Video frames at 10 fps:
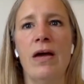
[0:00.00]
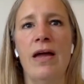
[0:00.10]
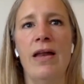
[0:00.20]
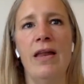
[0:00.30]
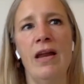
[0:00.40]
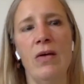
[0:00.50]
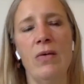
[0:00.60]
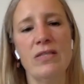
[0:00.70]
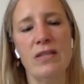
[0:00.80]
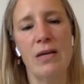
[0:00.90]
And then I
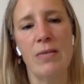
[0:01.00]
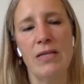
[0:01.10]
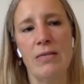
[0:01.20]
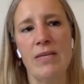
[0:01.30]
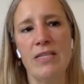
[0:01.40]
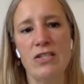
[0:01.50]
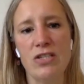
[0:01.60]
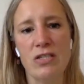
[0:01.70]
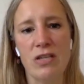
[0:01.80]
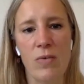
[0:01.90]
always think about the
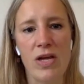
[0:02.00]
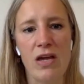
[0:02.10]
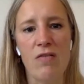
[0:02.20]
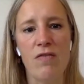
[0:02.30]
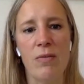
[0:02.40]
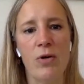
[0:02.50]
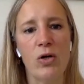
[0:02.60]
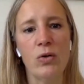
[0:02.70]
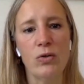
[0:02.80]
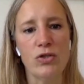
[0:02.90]
messages that we get from our
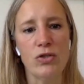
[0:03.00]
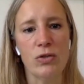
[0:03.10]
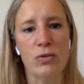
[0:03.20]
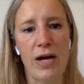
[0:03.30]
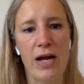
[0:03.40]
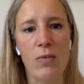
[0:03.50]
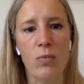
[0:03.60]
culture, right?